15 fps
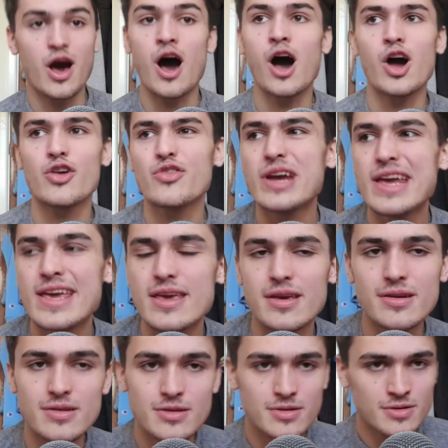
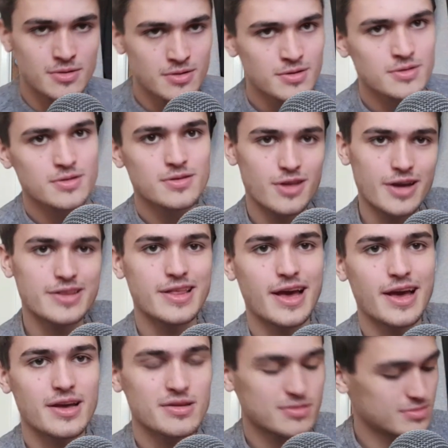R-E, like
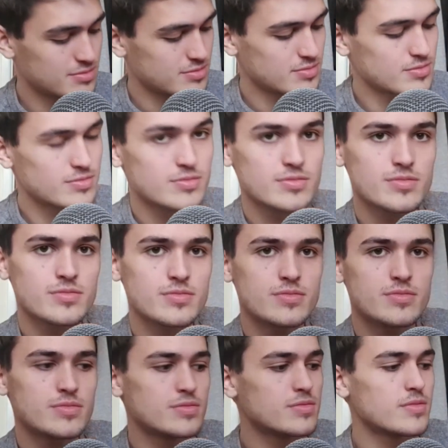that.
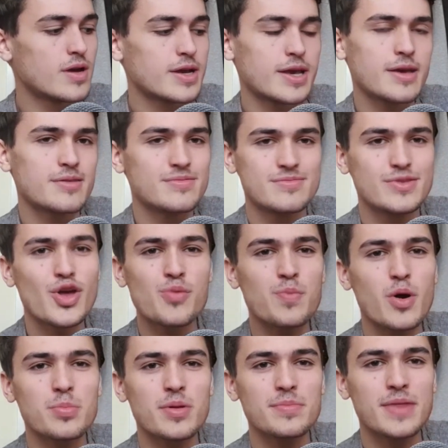Okay, no
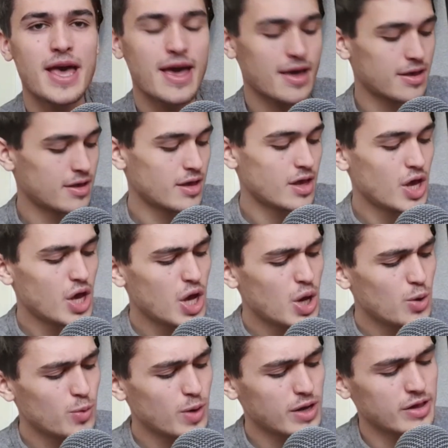problem there.
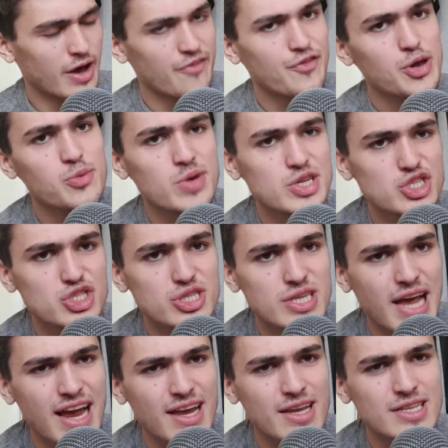Well, I think we should
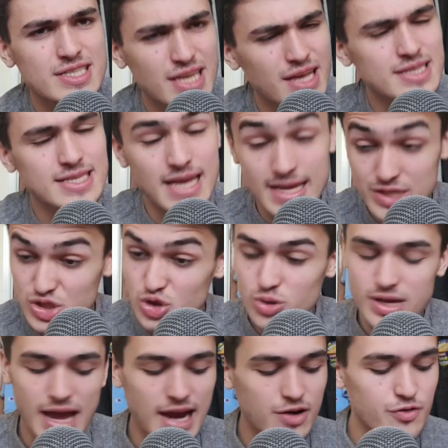test your
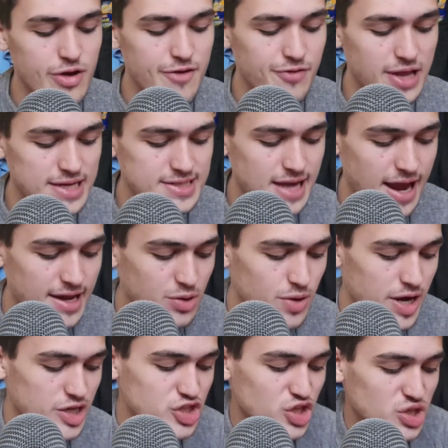gag reflex
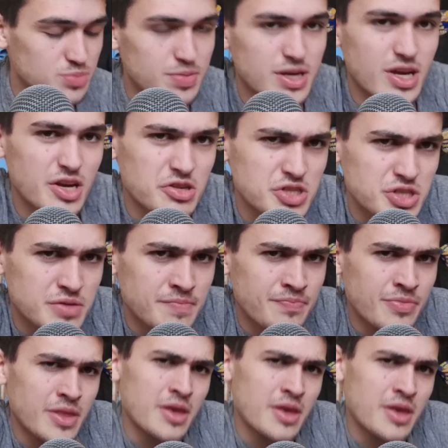anyway, just because,